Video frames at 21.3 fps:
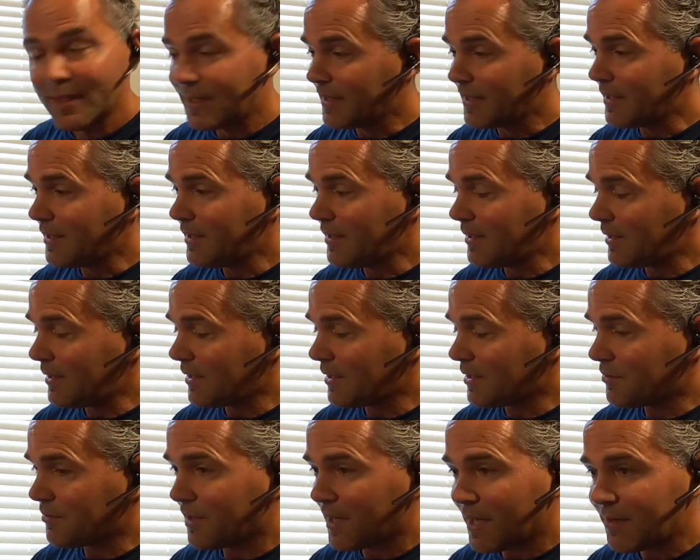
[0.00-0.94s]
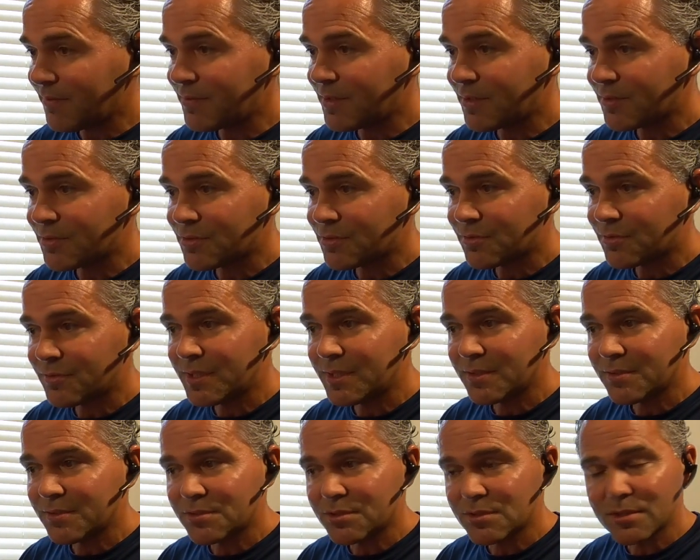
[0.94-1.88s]
and you have those
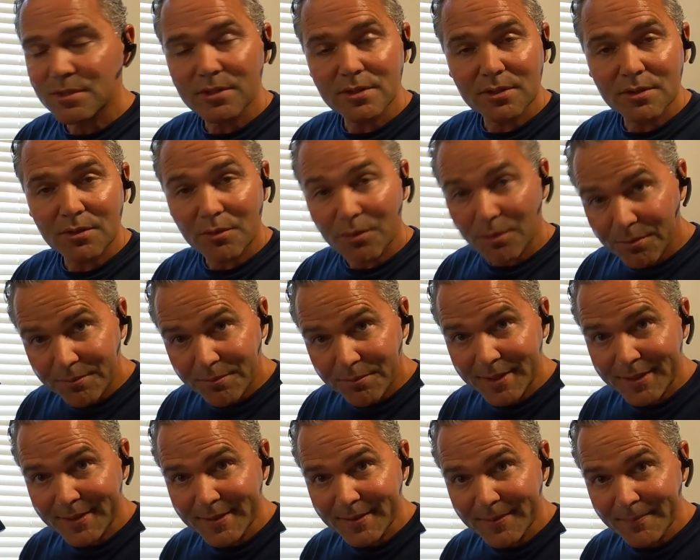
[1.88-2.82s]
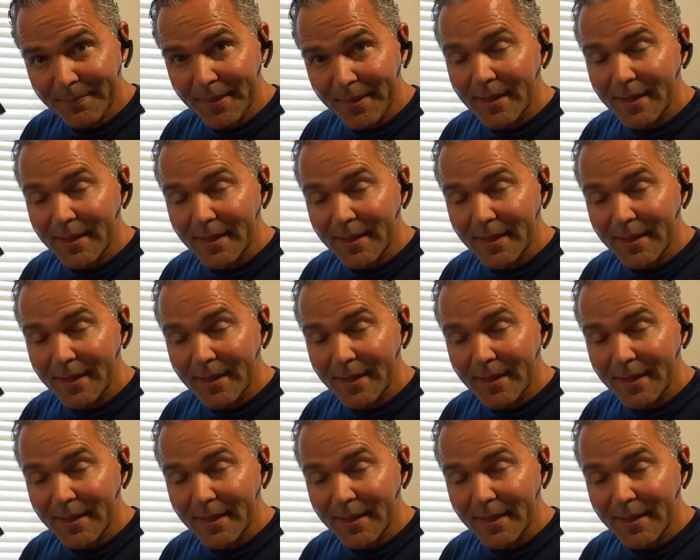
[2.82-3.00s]
trios already,